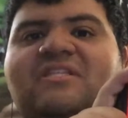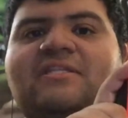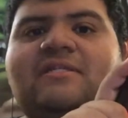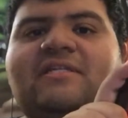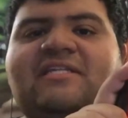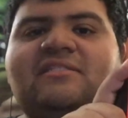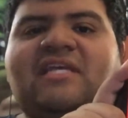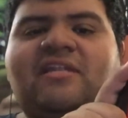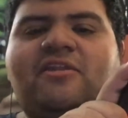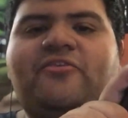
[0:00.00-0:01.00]

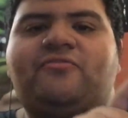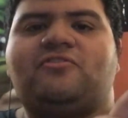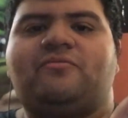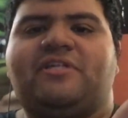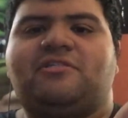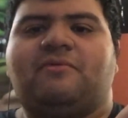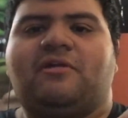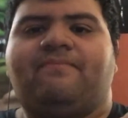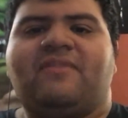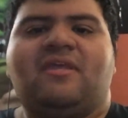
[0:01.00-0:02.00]
Nintendo Switch.
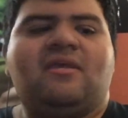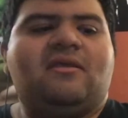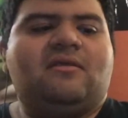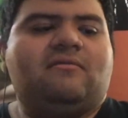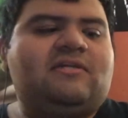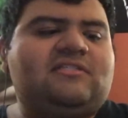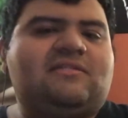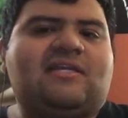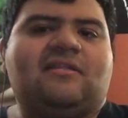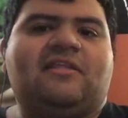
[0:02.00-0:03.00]
Well, it's
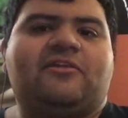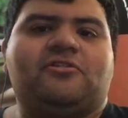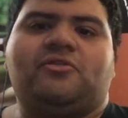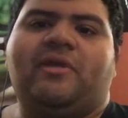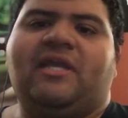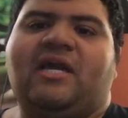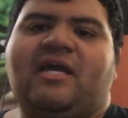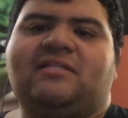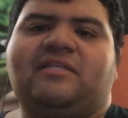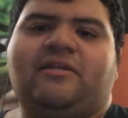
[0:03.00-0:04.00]
technically the
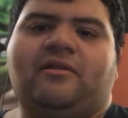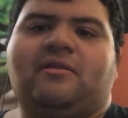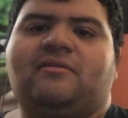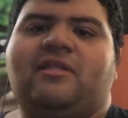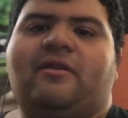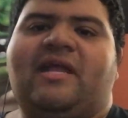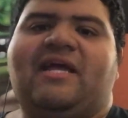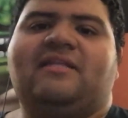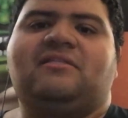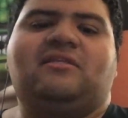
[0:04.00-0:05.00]
Joy-Cons that are
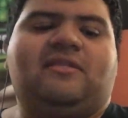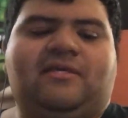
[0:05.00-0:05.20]
added to